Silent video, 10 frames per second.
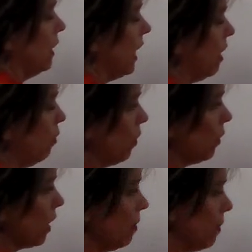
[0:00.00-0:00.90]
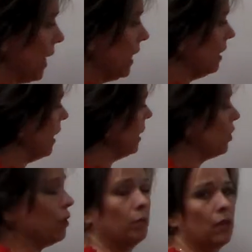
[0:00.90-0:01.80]
Now, when we're combining like
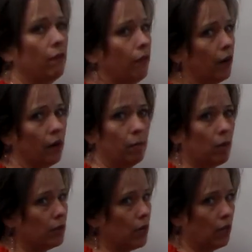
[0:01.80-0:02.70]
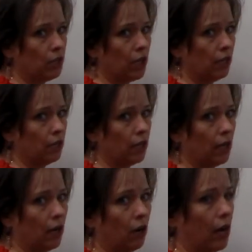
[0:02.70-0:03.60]
terms, the variable is not
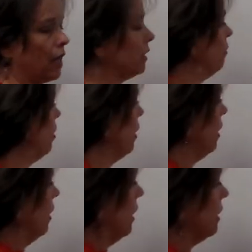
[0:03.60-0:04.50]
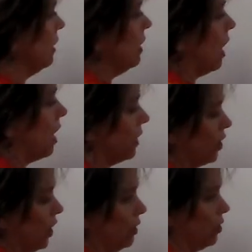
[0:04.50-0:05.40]
changing and our exponent is not
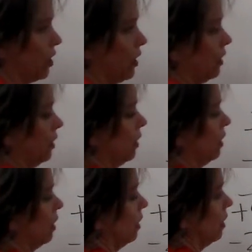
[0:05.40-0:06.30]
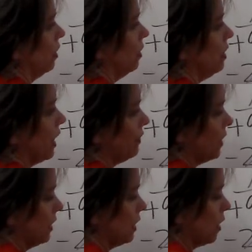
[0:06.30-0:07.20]
changing.
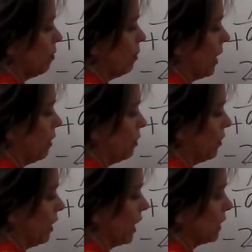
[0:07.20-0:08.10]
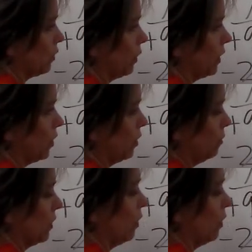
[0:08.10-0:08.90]
Nothing to combine with our x squared term,